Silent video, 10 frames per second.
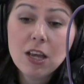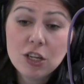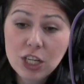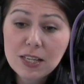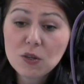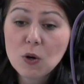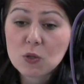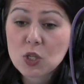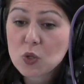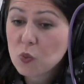She has her own
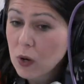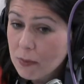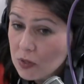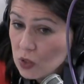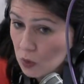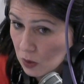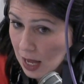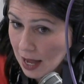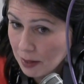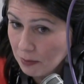swimsuit
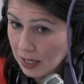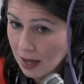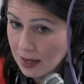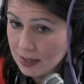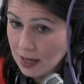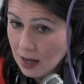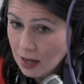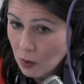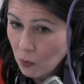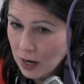line because
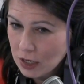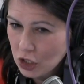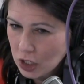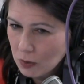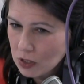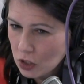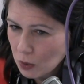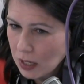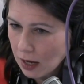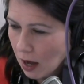when she was
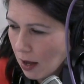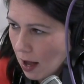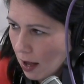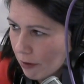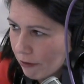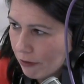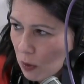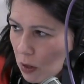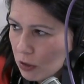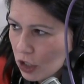doing uh,
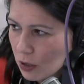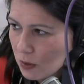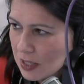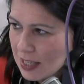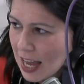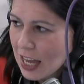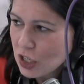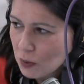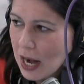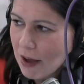photo shoots and
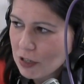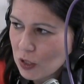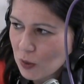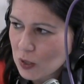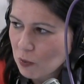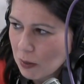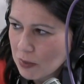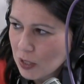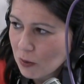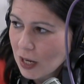she would have to do a
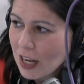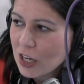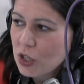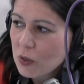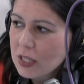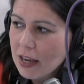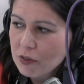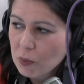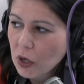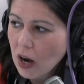swimsuit, she used to have
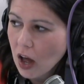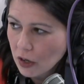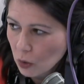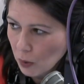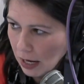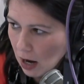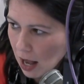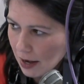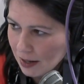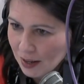to put underwear
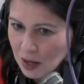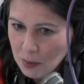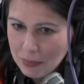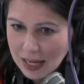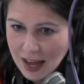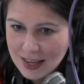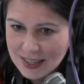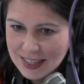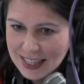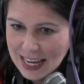on
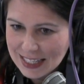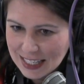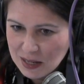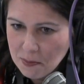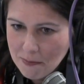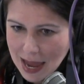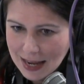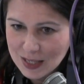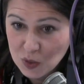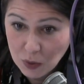because they didn't
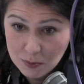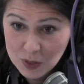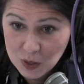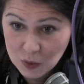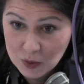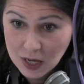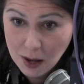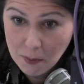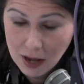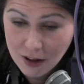make swimsuits
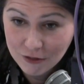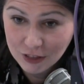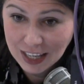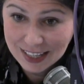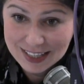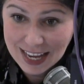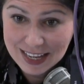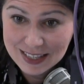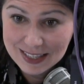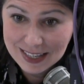above like a
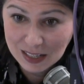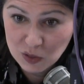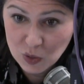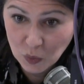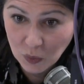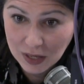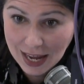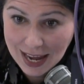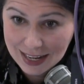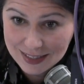size six or an
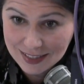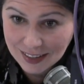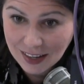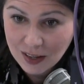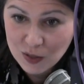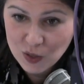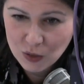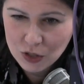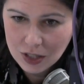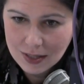eight.
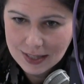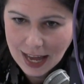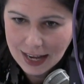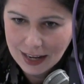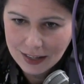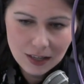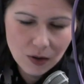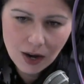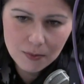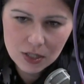So she decided, you know
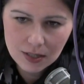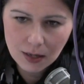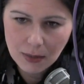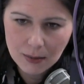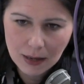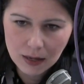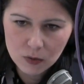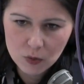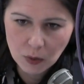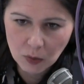what, I'm just going to make my
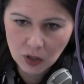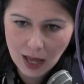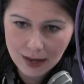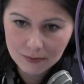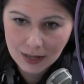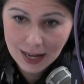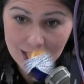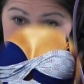own swimwear line and